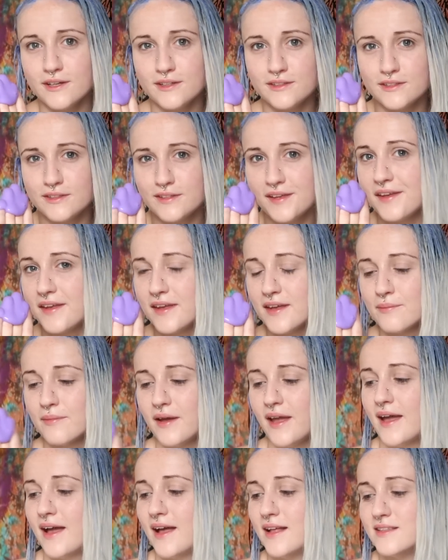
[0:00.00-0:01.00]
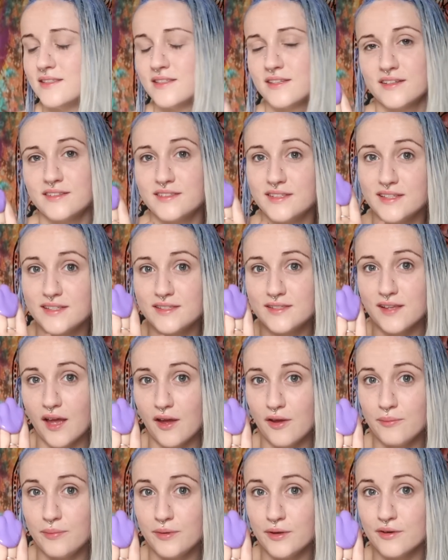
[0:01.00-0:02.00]
going to stick it in my hands because it's
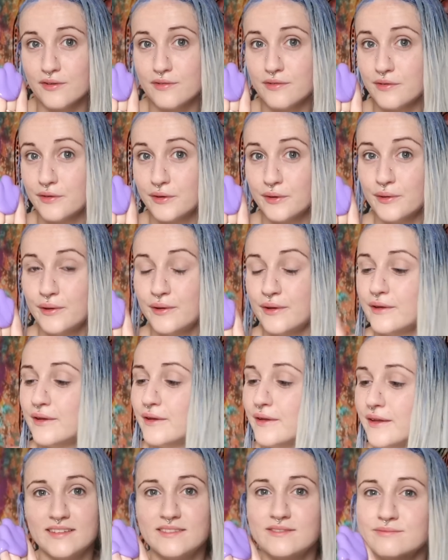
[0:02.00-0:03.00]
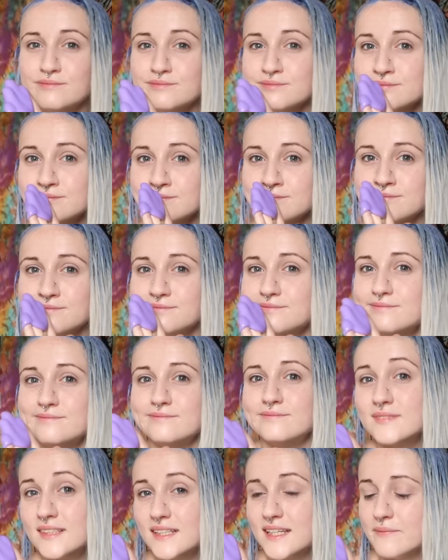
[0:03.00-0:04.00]
so beautiful.
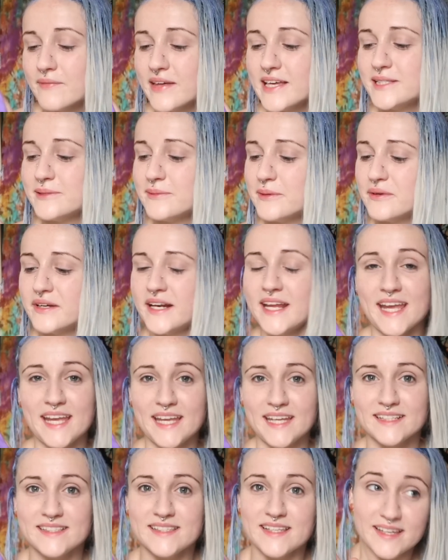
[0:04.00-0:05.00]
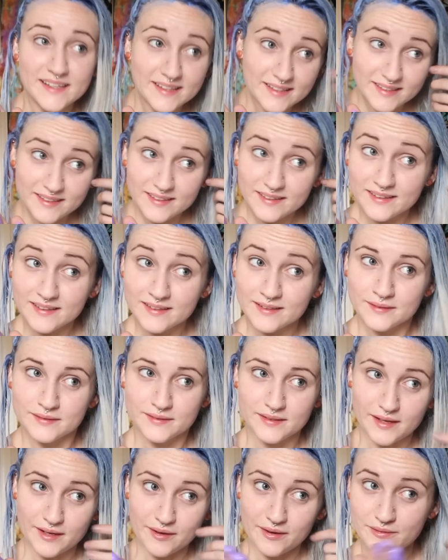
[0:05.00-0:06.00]
It makes me want to eat it.
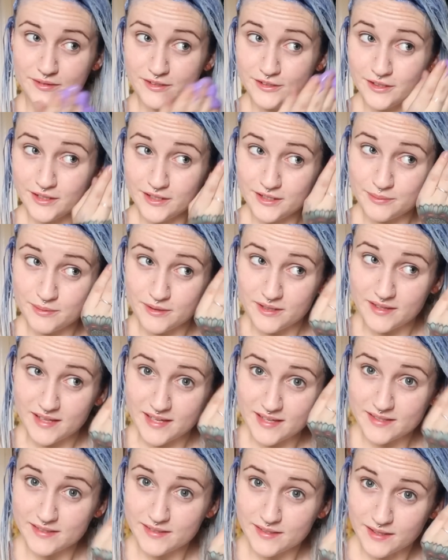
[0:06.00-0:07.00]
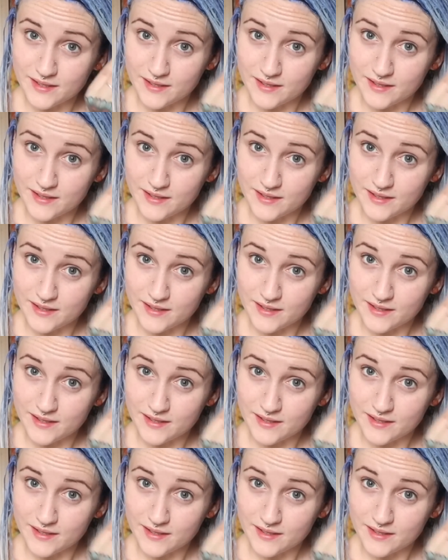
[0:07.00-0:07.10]
So I'm just going to put this